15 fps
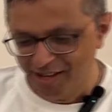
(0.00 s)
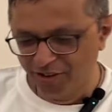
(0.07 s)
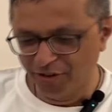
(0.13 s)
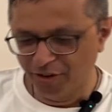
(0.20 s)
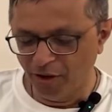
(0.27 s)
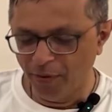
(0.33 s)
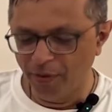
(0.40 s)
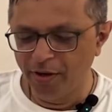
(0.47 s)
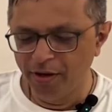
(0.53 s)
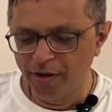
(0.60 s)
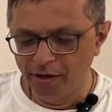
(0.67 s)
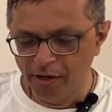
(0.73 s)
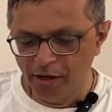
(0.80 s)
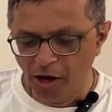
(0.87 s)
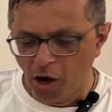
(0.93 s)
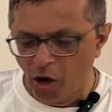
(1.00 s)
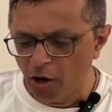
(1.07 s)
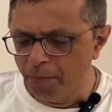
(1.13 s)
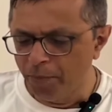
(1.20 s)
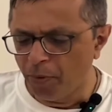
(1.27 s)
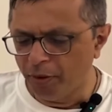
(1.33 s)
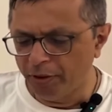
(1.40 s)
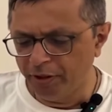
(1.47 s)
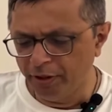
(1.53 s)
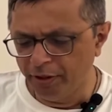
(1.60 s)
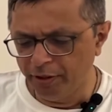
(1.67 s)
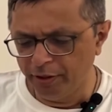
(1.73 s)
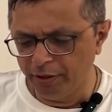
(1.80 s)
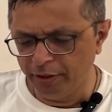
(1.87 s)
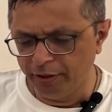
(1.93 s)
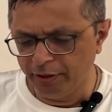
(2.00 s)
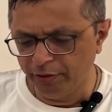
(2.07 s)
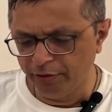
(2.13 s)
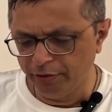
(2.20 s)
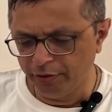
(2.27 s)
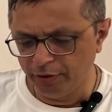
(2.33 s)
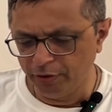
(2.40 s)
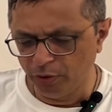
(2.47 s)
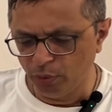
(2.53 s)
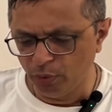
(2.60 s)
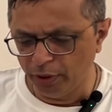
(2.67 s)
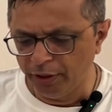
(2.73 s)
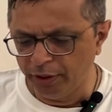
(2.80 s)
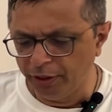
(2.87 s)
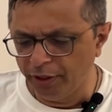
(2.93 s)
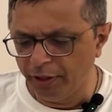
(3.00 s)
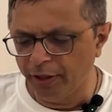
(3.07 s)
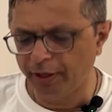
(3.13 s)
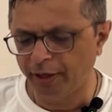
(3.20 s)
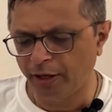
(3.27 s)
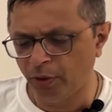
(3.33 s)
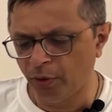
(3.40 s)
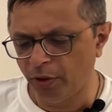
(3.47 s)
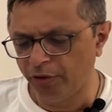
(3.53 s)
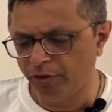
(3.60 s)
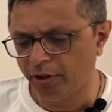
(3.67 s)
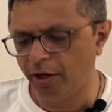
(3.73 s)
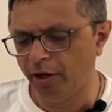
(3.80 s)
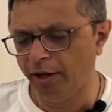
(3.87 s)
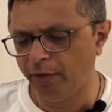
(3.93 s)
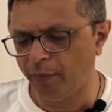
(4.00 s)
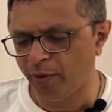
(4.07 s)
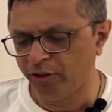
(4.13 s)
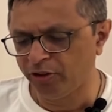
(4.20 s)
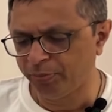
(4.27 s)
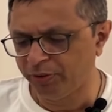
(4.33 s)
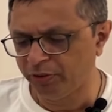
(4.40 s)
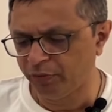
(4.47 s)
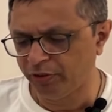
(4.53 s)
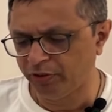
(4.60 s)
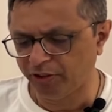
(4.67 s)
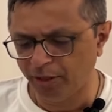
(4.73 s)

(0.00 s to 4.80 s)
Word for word: So now, how important it is to integrate technological advancements with